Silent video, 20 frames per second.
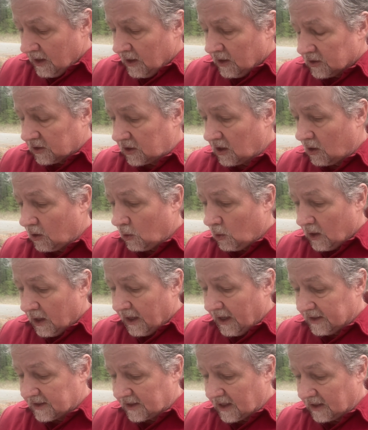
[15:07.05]
So
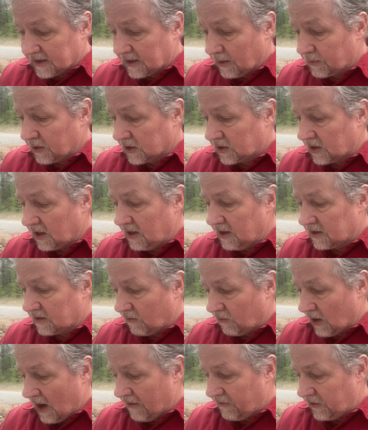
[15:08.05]
he sets up the cities
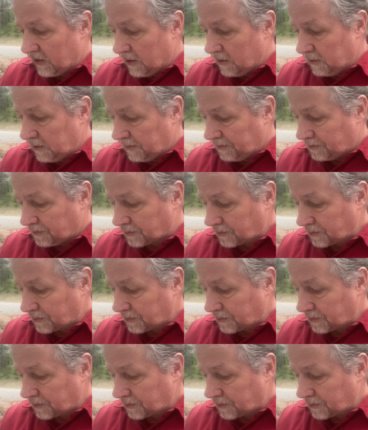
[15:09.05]
of refuge.